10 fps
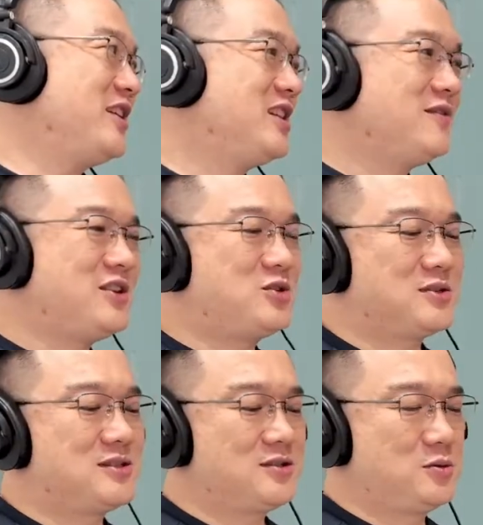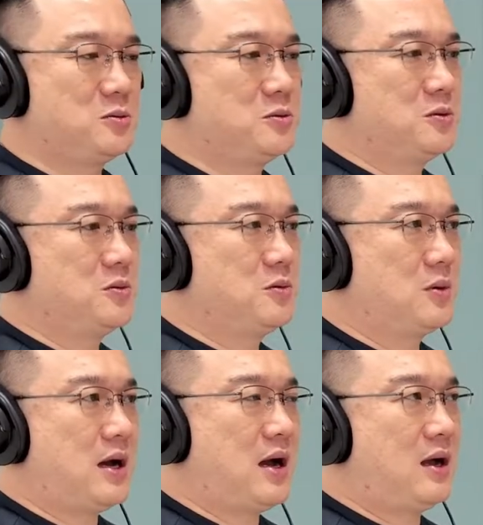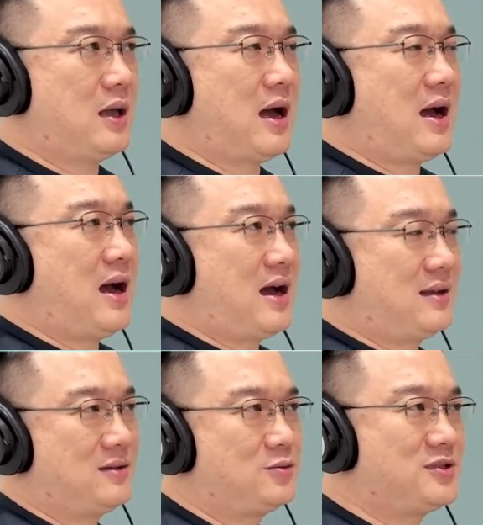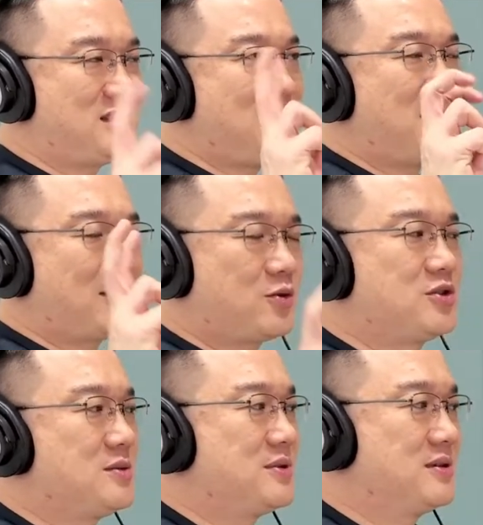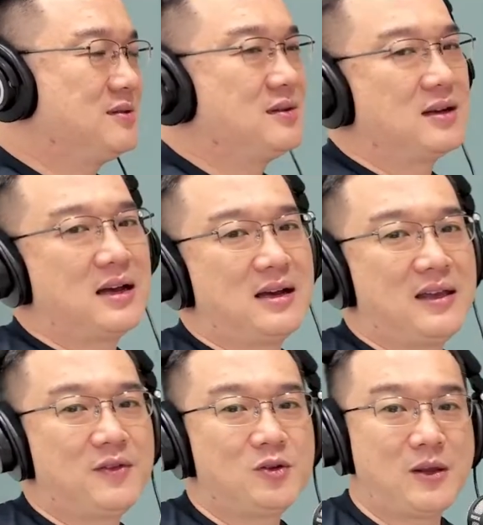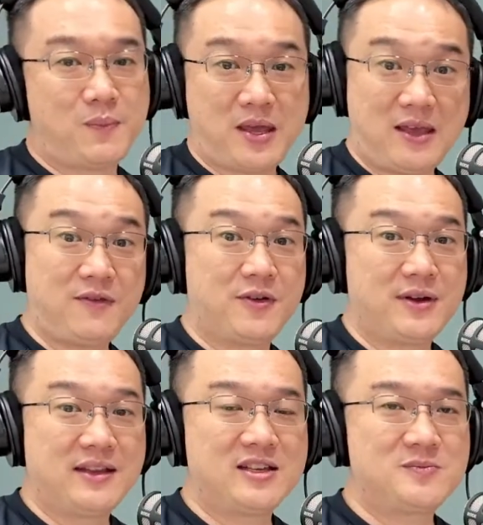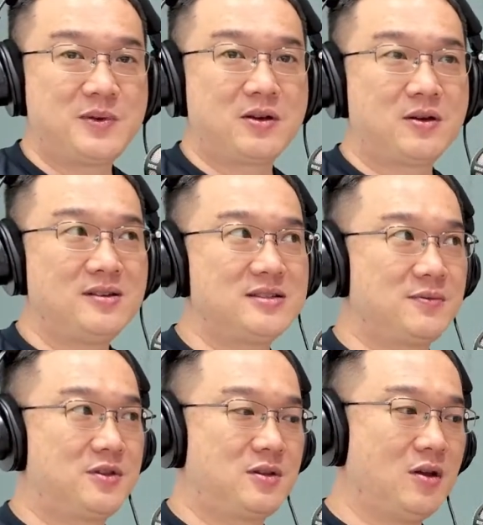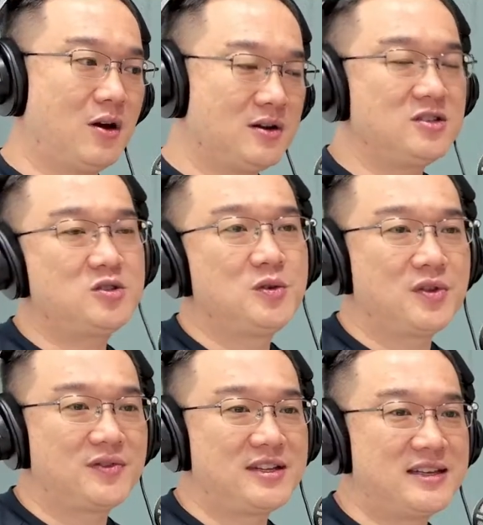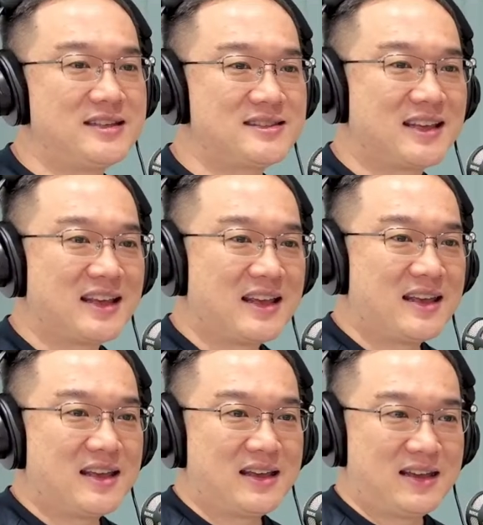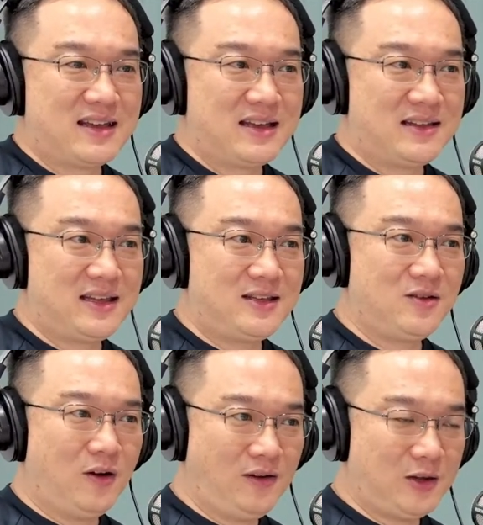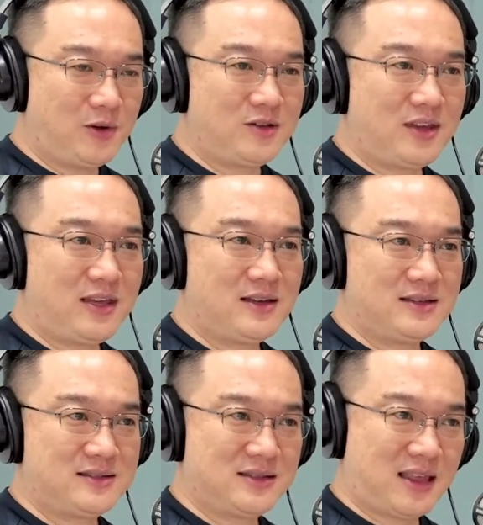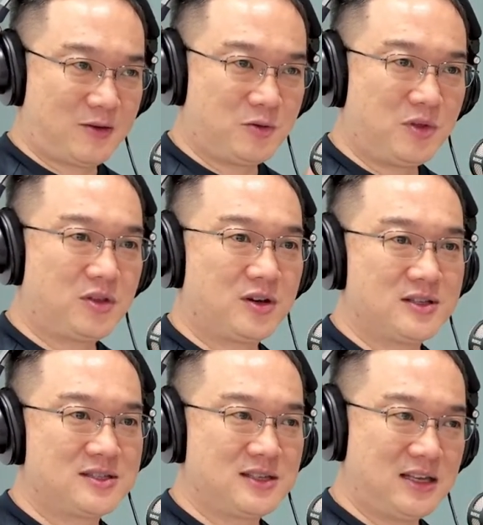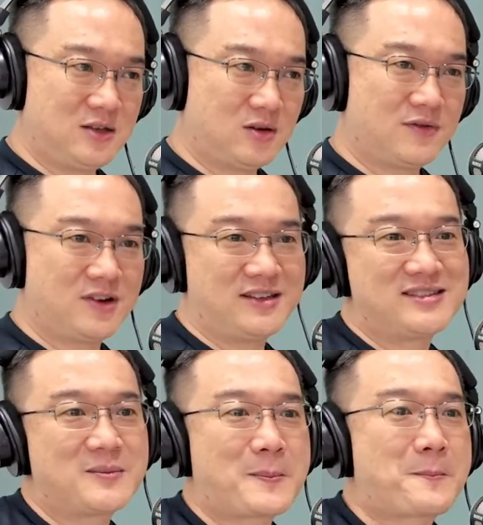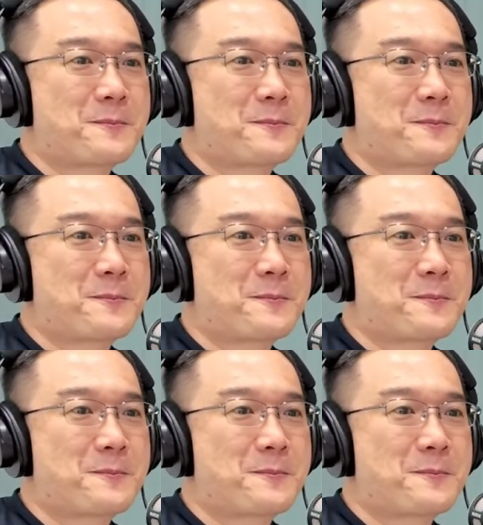individuals who who seem uncoachable, even though they pay for it, is because the honest truth of it is all they want to hear is their own thoughts in your voice.